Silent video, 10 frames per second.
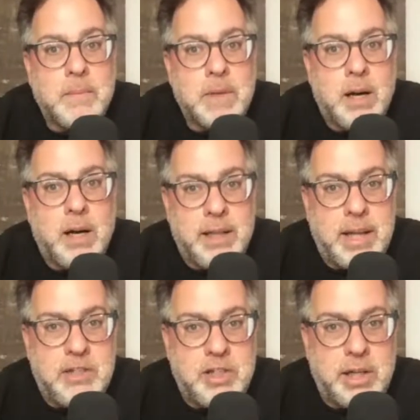in that
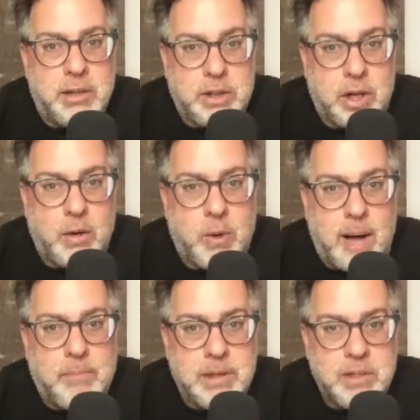shared
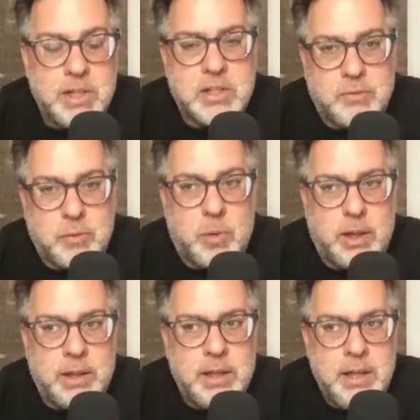co-op, just
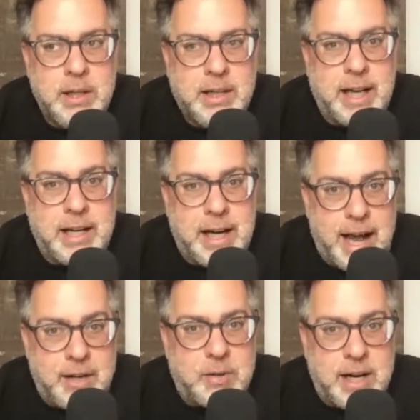for getting an
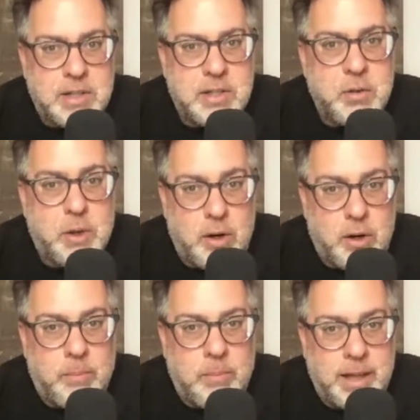address to a home.